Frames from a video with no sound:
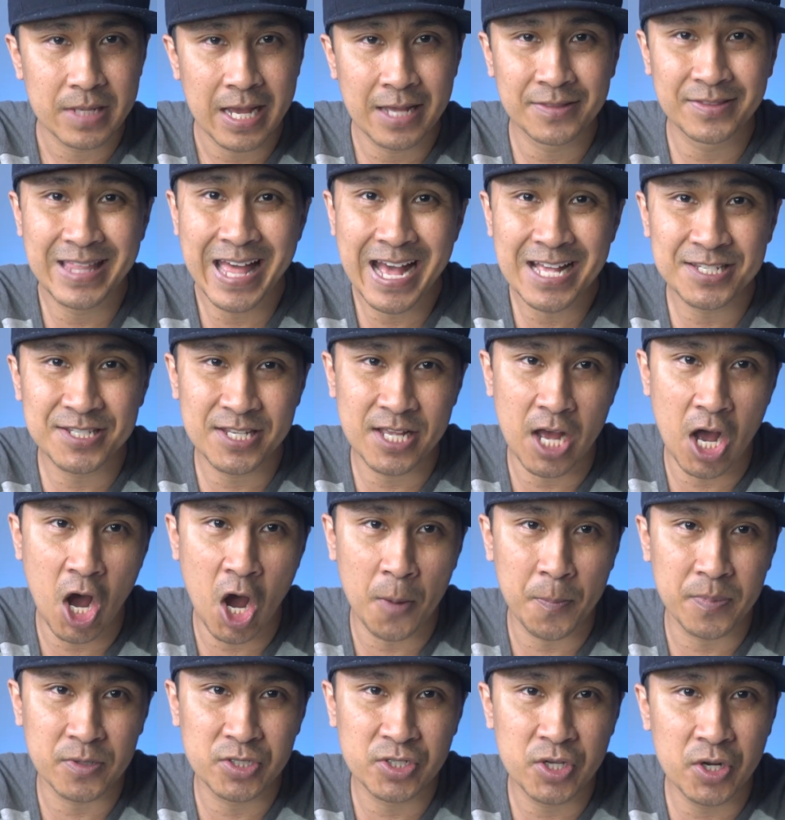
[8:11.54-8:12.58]
And that's the
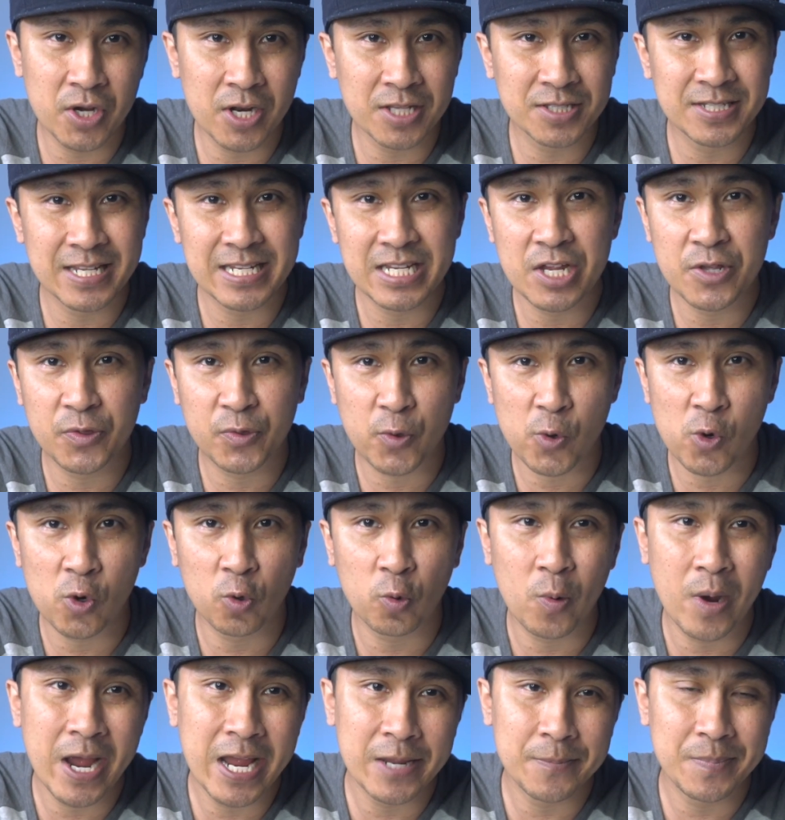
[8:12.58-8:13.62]
opportunity you threw
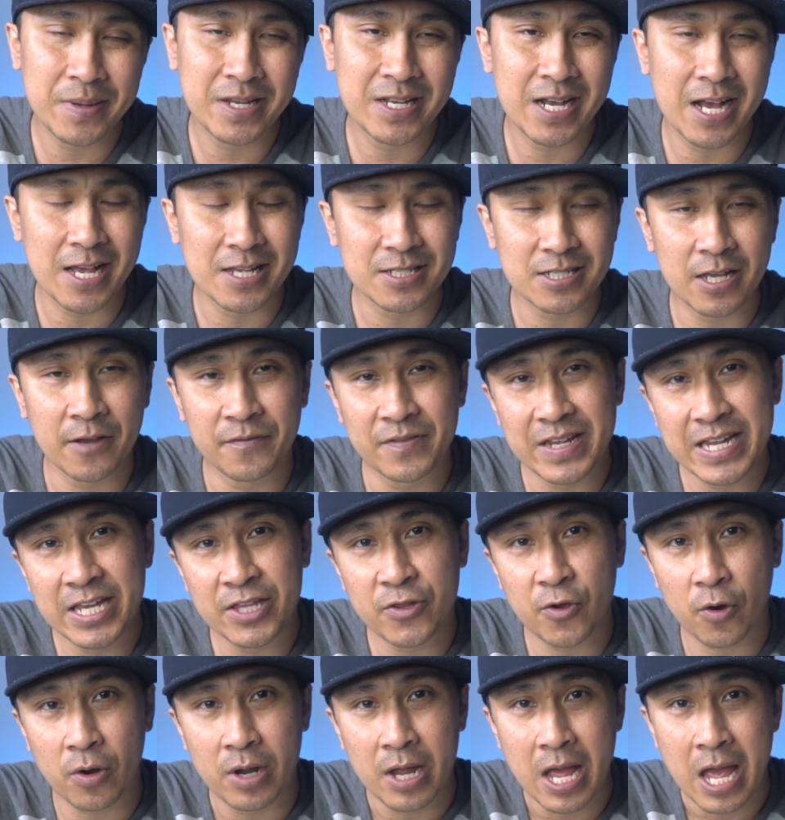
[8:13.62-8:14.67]
away because of
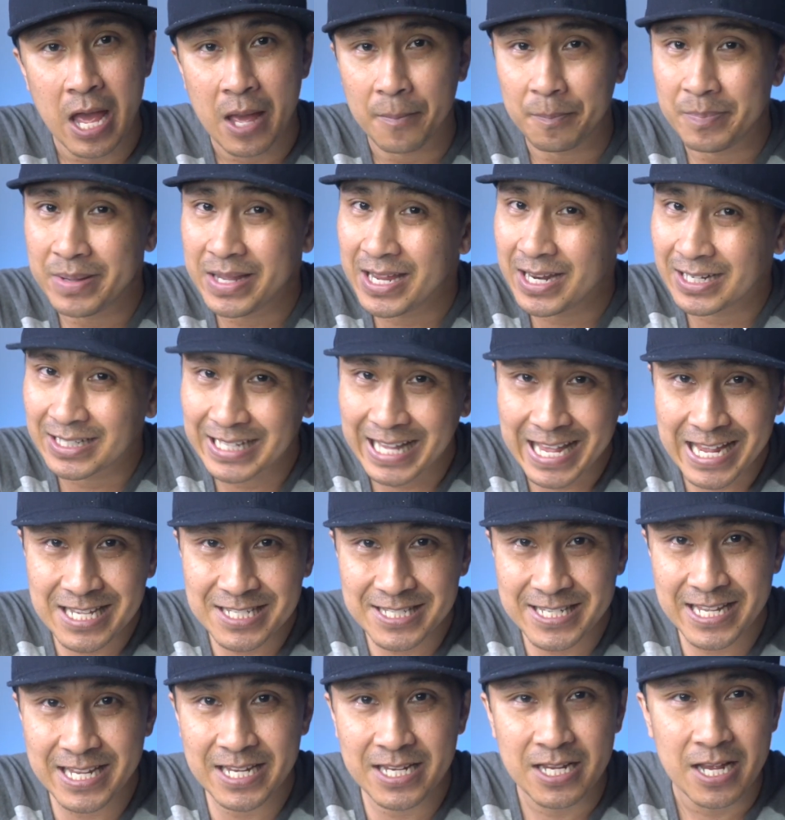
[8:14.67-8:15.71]
either being
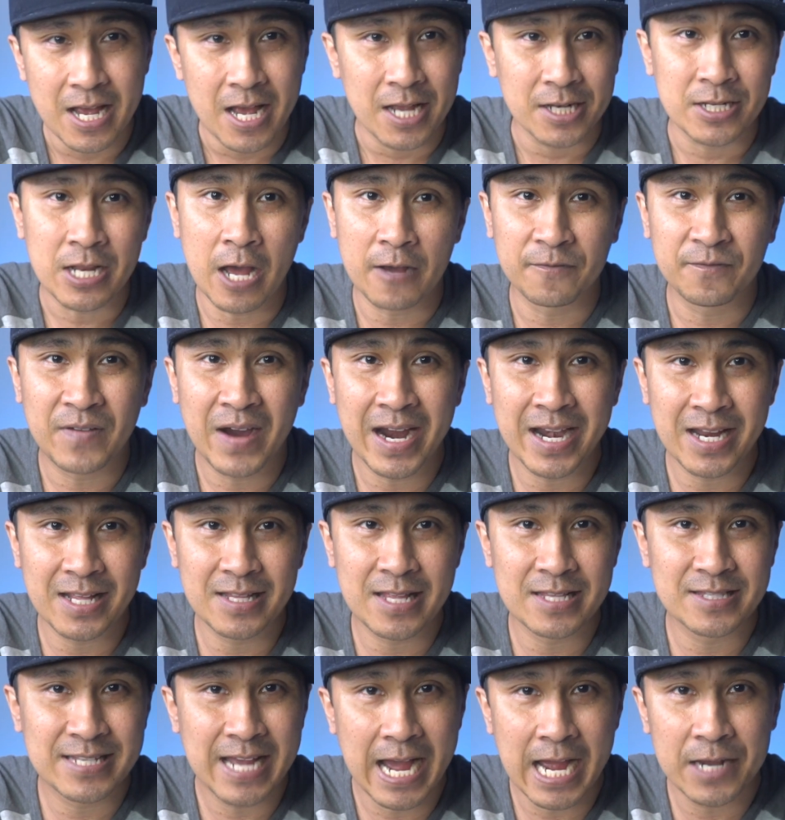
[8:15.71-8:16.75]
lazy, not finding
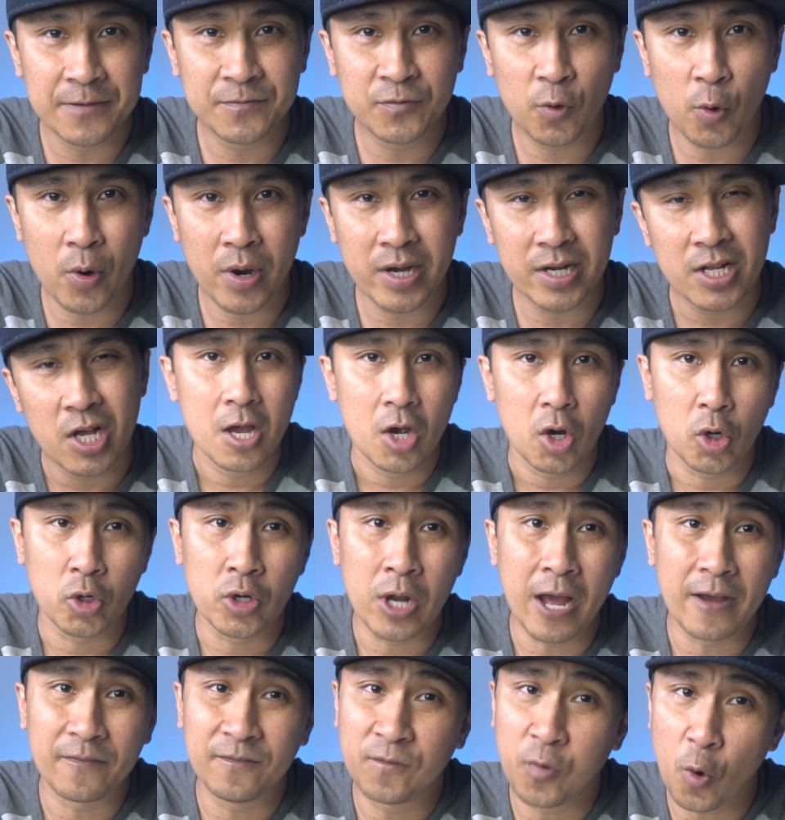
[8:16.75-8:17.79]
the time for it, or
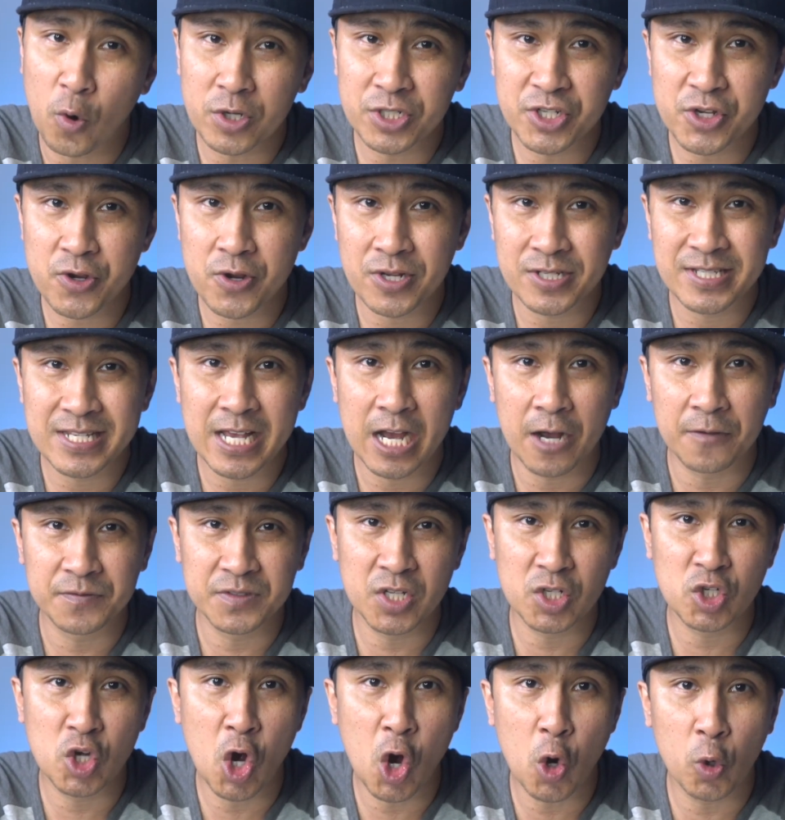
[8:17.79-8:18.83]
not forcing yourself
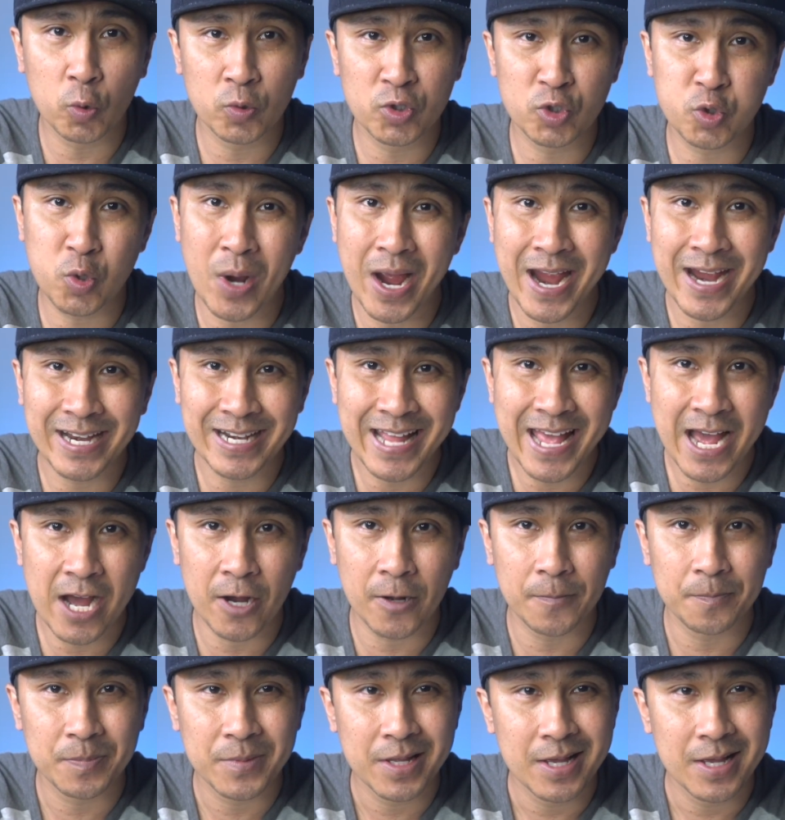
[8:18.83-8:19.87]
to go try it
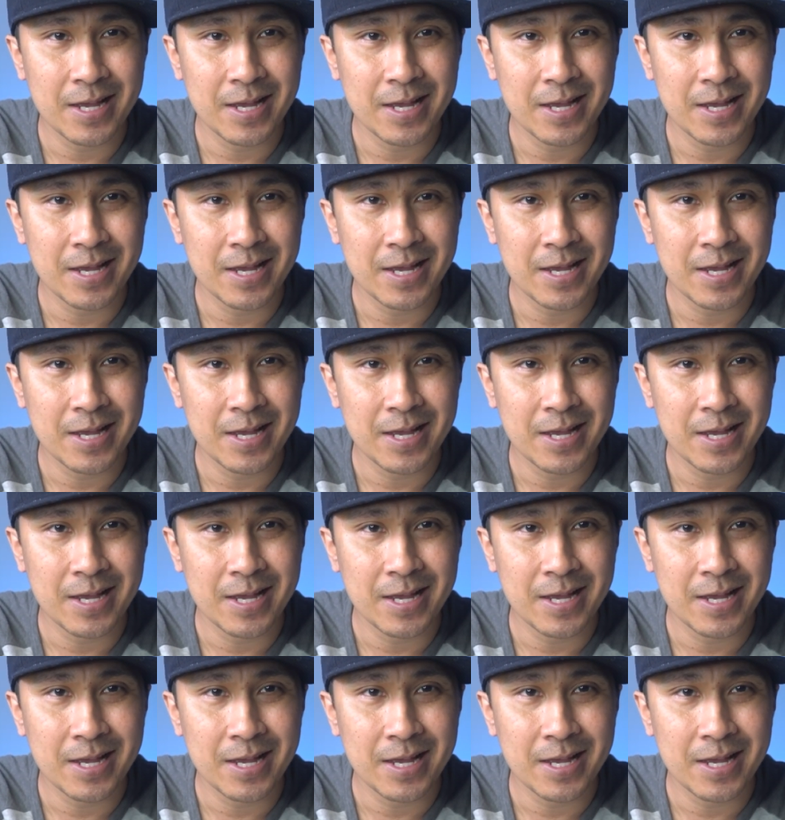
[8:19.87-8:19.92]
out.